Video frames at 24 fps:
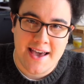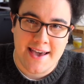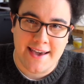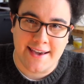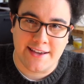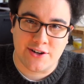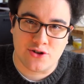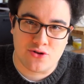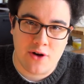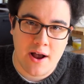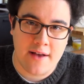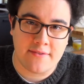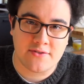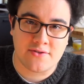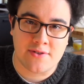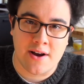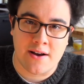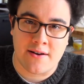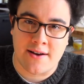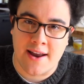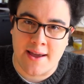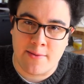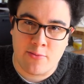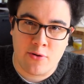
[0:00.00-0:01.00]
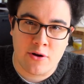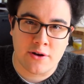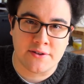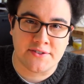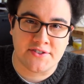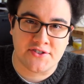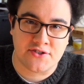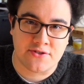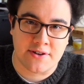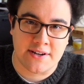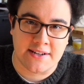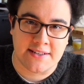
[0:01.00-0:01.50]
He drives around neighborhood
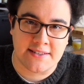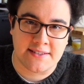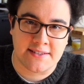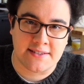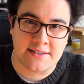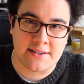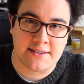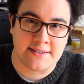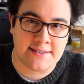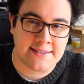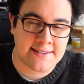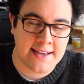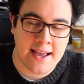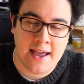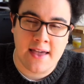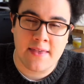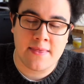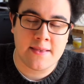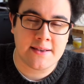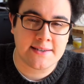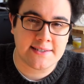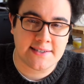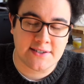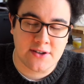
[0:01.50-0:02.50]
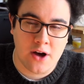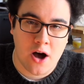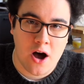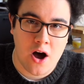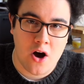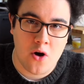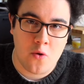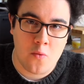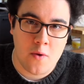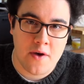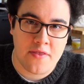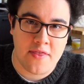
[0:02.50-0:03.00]
streets singing this
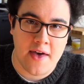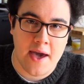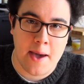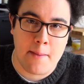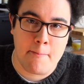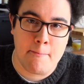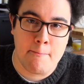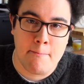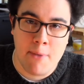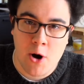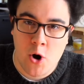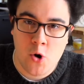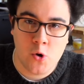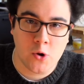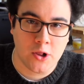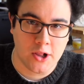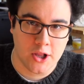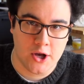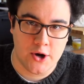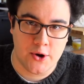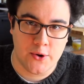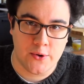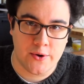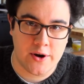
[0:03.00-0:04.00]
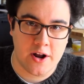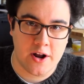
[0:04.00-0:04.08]
song with a boatload